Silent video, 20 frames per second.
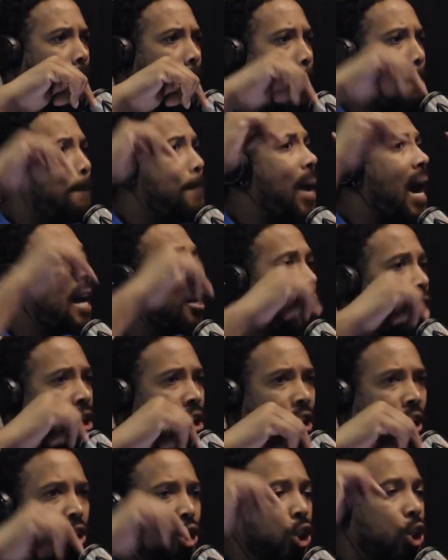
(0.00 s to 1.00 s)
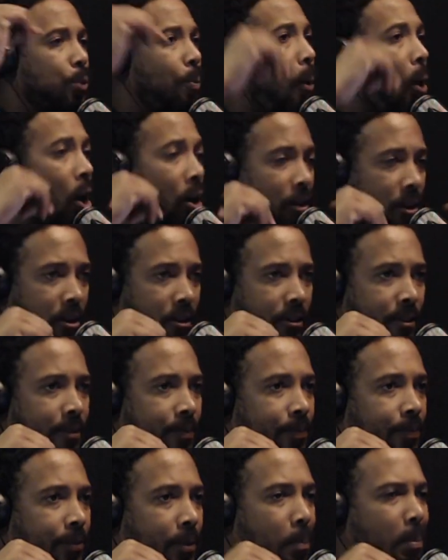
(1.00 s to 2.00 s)
better, smarter,
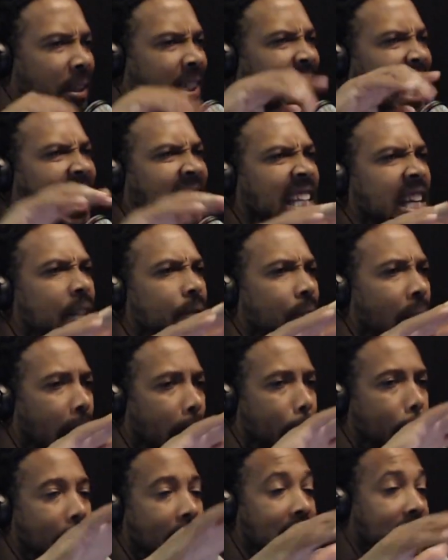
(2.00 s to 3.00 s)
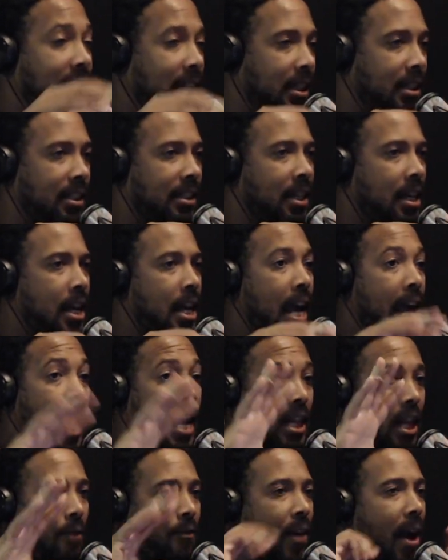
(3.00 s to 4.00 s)
but they lived like peasants.
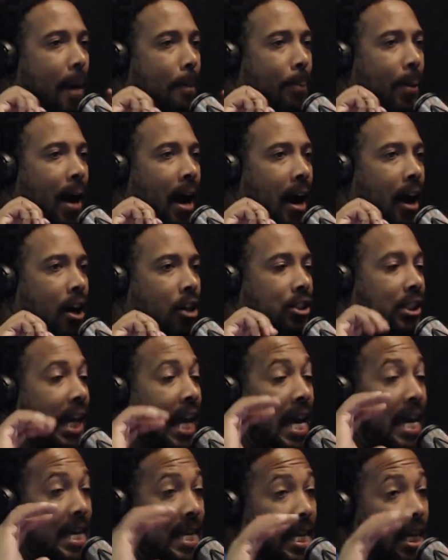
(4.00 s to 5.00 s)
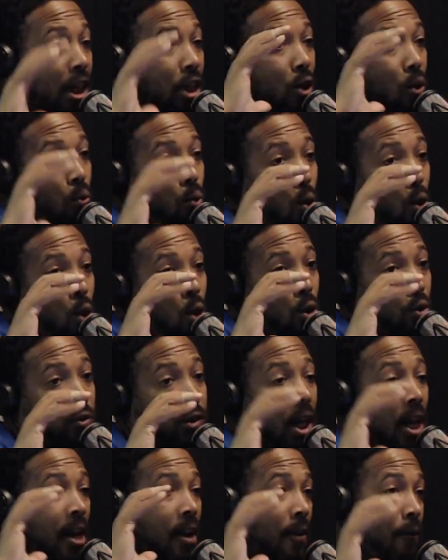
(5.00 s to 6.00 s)
And the vampires needed the
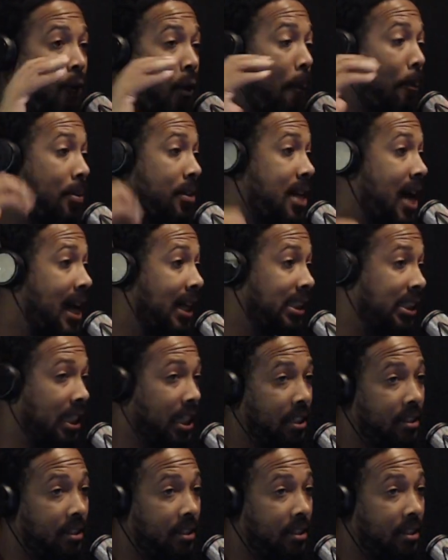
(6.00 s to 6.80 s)
wolves for protection.